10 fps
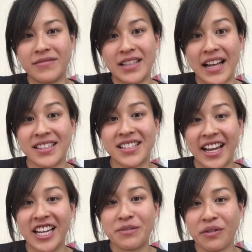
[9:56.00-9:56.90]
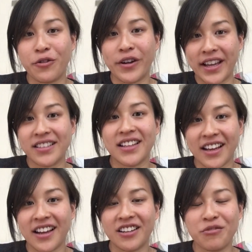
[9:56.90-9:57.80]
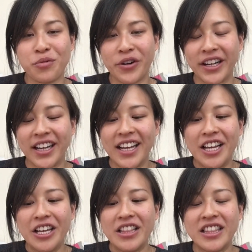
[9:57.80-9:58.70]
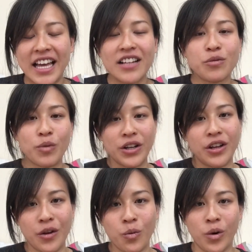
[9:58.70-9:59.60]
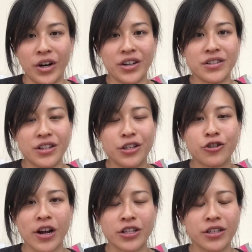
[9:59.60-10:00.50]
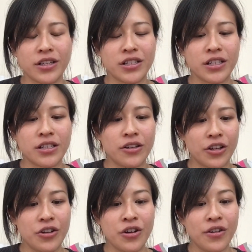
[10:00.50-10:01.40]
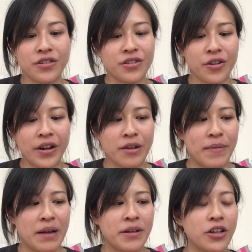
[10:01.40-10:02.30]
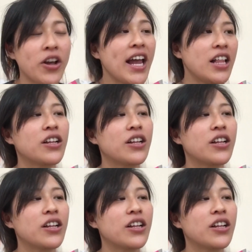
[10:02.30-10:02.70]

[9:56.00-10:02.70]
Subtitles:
that stage before it gets to that cutoff point, that's when it works. The distraction is just, look, you know this is going in a bad place. Okay,